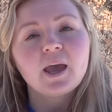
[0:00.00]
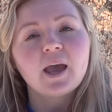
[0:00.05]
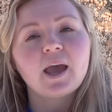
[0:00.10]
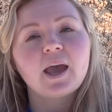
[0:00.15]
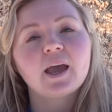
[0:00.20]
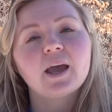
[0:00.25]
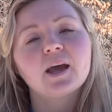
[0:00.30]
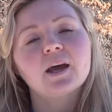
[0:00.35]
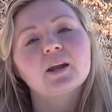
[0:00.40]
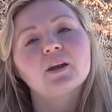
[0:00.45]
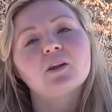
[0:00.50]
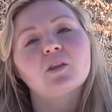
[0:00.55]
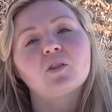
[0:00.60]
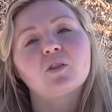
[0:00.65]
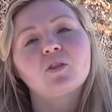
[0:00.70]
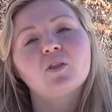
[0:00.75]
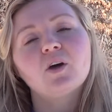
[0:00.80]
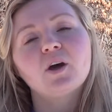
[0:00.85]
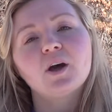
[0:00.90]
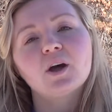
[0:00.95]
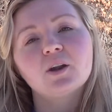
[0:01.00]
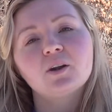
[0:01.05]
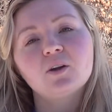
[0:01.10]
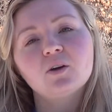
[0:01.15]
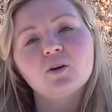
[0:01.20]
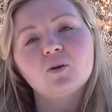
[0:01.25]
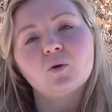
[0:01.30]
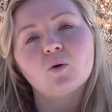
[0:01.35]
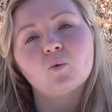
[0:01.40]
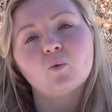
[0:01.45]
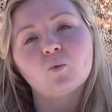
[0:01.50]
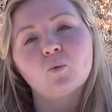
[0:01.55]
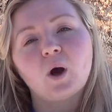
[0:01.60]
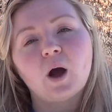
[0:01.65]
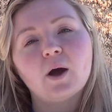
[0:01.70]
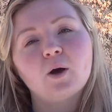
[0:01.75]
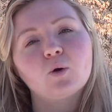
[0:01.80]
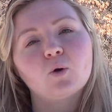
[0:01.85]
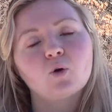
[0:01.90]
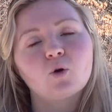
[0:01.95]
and then
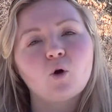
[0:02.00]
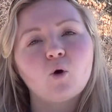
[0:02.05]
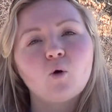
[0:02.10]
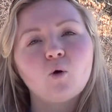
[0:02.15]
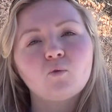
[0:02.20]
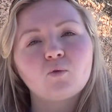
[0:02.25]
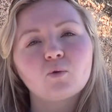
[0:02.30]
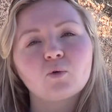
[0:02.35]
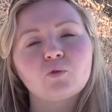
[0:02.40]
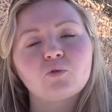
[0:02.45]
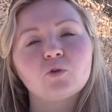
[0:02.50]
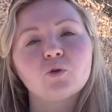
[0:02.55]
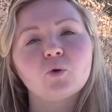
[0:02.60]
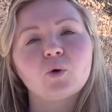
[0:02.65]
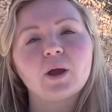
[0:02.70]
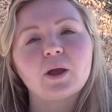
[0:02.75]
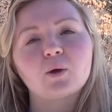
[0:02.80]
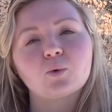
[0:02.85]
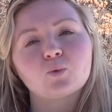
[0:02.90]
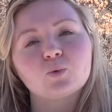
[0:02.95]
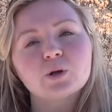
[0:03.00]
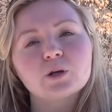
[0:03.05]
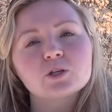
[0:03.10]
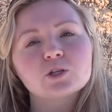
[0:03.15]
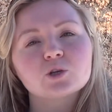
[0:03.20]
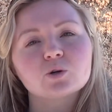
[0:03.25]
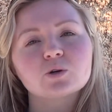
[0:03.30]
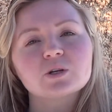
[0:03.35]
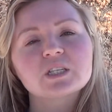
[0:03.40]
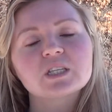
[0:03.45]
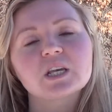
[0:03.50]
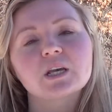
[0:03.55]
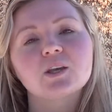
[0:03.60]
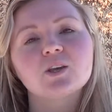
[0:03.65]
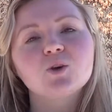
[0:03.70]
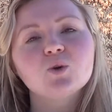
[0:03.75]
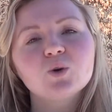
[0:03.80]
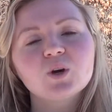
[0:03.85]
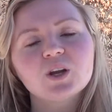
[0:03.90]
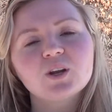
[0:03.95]
I'll go over with you a resource that
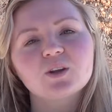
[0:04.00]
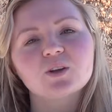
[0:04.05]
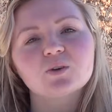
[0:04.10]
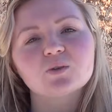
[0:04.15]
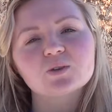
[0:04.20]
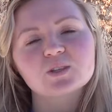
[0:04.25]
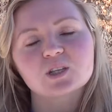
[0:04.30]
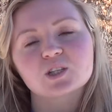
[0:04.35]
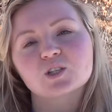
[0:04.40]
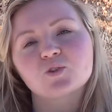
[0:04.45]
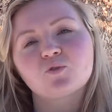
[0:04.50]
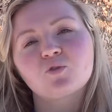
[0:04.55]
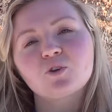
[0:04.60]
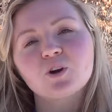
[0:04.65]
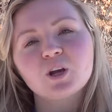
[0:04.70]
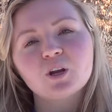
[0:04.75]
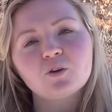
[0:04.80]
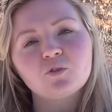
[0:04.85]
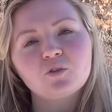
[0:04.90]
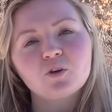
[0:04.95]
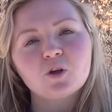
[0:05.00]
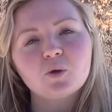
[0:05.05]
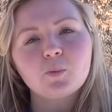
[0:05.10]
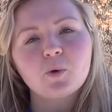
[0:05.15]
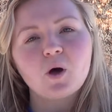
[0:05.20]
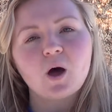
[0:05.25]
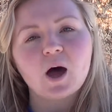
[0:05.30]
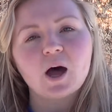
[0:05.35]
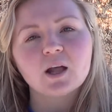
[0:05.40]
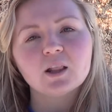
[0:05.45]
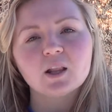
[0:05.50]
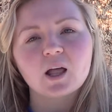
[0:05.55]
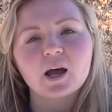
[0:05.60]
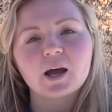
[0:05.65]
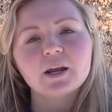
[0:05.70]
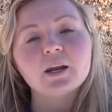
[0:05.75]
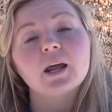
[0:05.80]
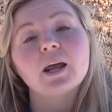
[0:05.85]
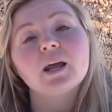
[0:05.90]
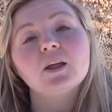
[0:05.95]
you can use that's free and available
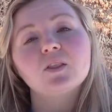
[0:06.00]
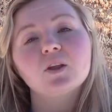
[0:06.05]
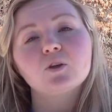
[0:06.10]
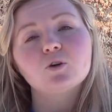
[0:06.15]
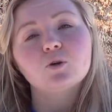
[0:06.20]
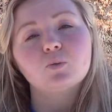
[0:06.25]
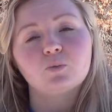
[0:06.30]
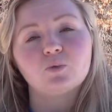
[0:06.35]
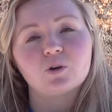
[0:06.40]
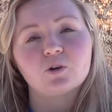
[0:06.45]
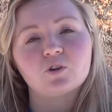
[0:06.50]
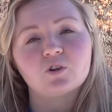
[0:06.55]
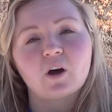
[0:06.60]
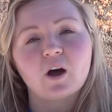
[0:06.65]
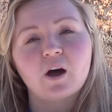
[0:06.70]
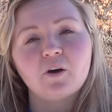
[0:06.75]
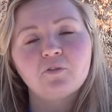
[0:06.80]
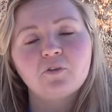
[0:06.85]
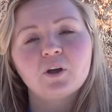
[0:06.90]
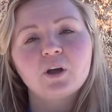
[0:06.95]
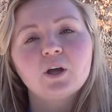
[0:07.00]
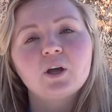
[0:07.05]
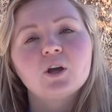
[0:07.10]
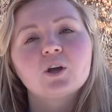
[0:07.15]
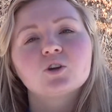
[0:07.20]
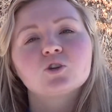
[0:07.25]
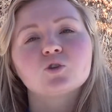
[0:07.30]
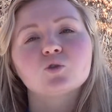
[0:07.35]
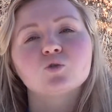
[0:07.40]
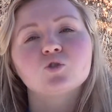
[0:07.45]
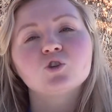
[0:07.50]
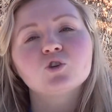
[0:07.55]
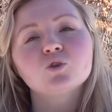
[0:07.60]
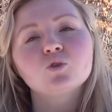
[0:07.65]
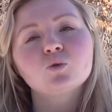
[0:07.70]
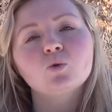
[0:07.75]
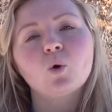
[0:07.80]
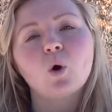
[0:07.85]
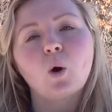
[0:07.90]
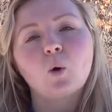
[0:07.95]
online and that you can print off to
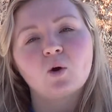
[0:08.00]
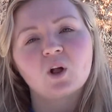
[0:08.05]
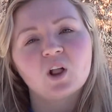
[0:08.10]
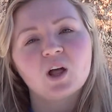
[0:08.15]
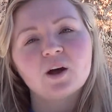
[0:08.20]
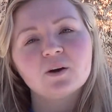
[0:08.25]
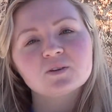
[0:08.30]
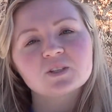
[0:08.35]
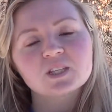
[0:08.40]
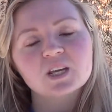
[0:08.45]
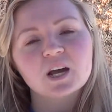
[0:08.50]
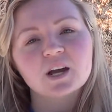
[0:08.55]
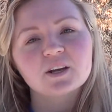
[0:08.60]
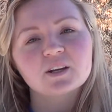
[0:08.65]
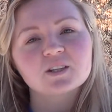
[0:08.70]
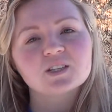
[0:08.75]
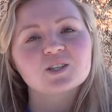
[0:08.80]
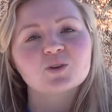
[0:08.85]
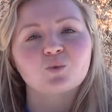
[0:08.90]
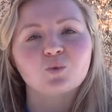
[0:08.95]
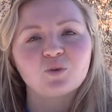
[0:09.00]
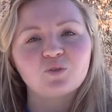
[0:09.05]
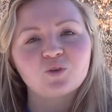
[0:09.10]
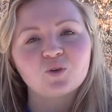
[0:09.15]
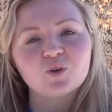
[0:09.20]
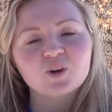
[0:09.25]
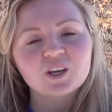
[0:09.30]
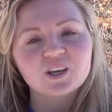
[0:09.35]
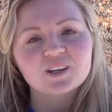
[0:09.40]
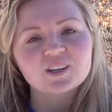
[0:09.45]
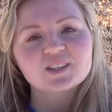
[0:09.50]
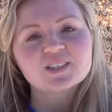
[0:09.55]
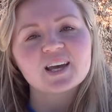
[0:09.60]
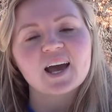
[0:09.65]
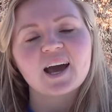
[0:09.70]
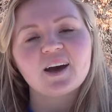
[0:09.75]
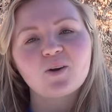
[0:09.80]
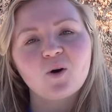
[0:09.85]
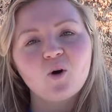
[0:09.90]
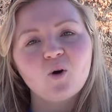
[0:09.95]
do cloud science with your kids
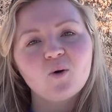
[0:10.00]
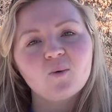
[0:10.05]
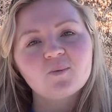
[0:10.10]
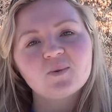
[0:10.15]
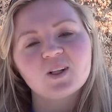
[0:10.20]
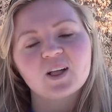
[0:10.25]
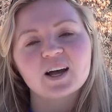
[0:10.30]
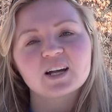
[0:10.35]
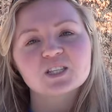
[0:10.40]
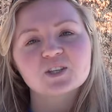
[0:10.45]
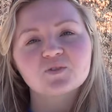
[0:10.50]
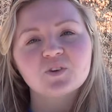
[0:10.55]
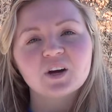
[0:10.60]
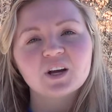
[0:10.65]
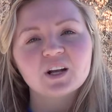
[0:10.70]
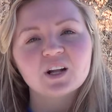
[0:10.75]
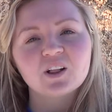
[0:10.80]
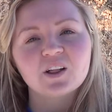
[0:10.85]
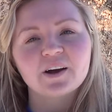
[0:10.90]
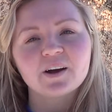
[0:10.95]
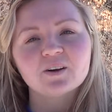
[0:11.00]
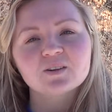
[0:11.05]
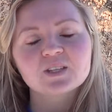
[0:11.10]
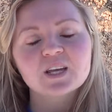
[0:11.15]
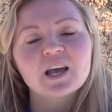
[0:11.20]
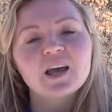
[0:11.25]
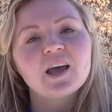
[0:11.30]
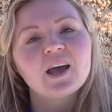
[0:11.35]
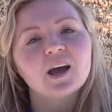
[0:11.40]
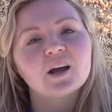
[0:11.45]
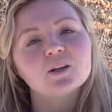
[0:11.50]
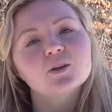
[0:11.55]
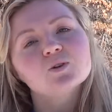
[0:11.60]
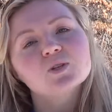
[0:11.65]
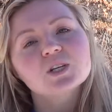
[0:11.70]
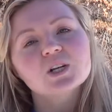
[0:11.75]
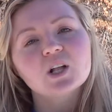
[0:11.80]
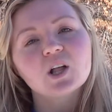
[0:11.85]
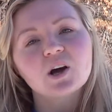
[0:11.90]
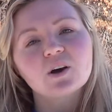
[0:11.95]
at home, classifying clouds and
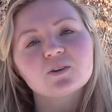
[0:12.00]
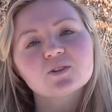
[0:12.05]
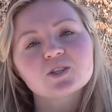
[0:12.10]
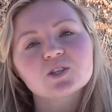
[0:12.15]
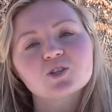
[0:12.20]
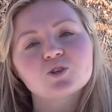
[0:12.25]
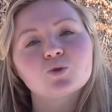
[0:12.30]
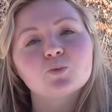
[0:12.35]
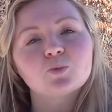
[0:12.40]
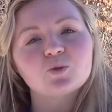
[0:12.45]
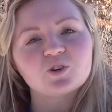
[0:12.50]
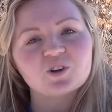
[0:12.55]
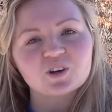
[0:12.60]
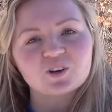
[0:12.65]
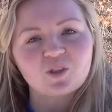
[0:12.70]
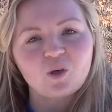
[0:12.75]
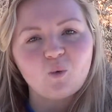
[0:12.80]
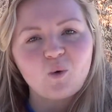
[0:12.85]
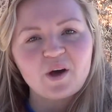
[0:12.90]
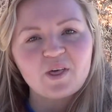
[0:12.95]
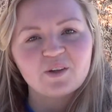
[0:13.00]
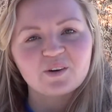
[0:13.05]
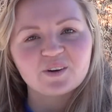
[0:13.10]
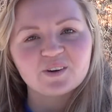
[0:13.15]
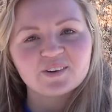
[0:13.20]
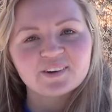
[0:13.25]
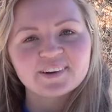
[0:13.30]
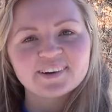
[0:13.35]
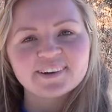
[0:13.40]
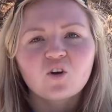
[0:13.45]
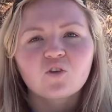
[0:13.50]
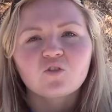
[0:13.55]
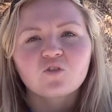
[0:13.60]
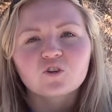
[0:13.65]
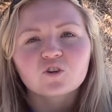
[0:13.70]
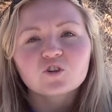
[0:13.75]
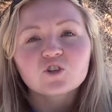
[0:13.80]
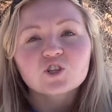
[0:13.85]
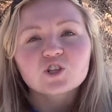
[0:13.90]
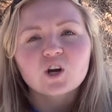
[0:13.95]
using clouds to predict the weather.
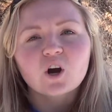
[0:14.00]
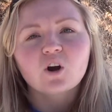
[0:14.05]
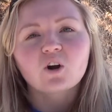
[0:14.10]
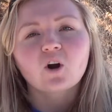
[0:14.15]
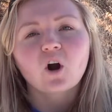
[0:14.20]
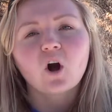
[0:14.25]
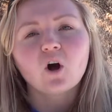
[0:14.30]
First are